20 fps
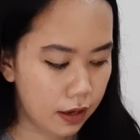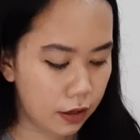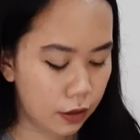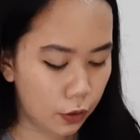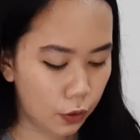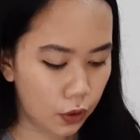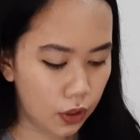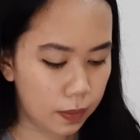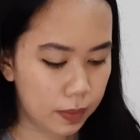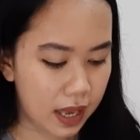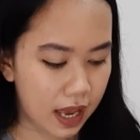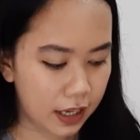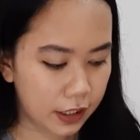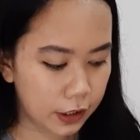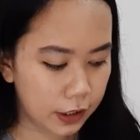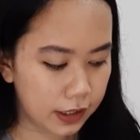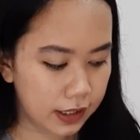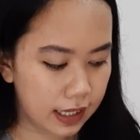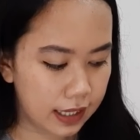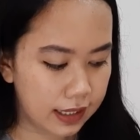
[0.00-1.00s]
You're going to be
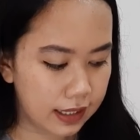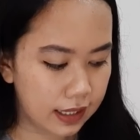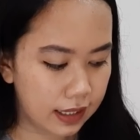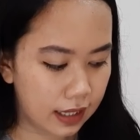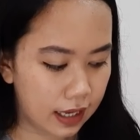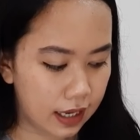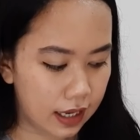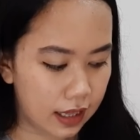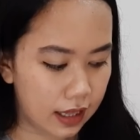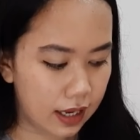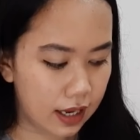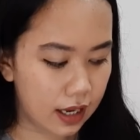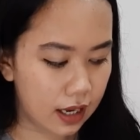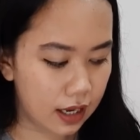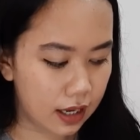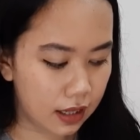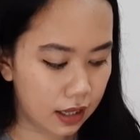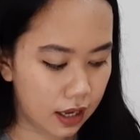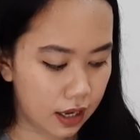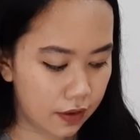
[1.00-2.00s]
exercising like a lot
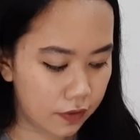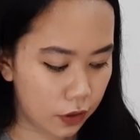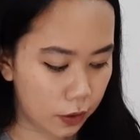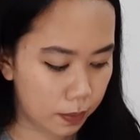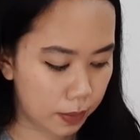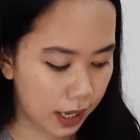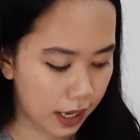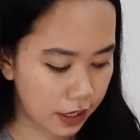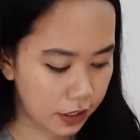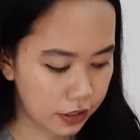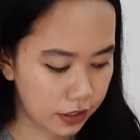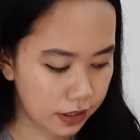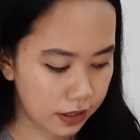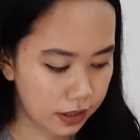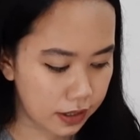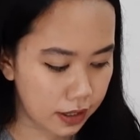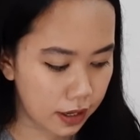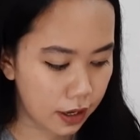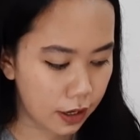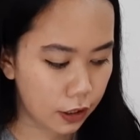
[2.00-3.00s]
and a lot of your
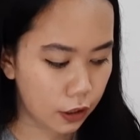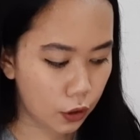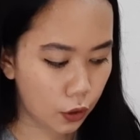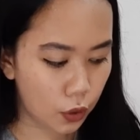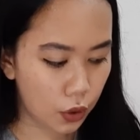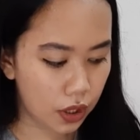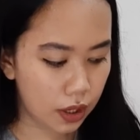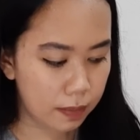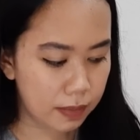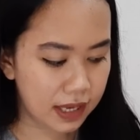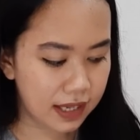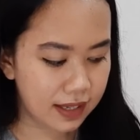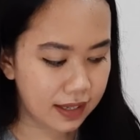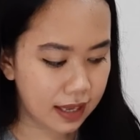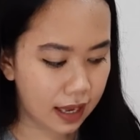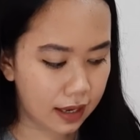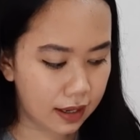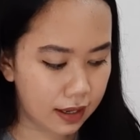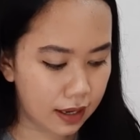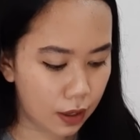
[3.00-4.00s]
patience. You're going to be
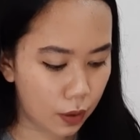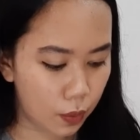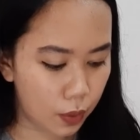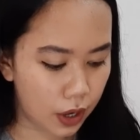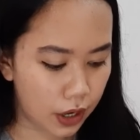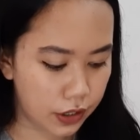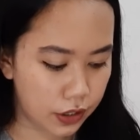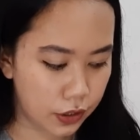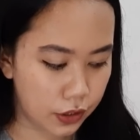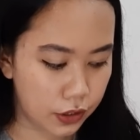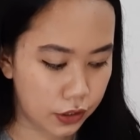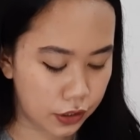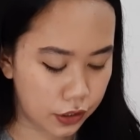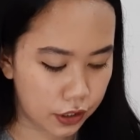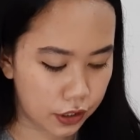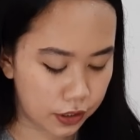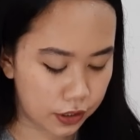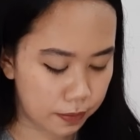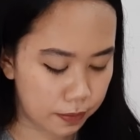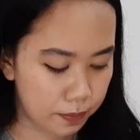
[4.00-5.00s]
standing where you
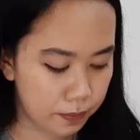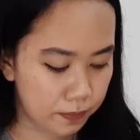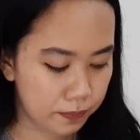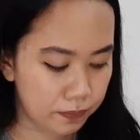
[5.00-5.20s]
stood.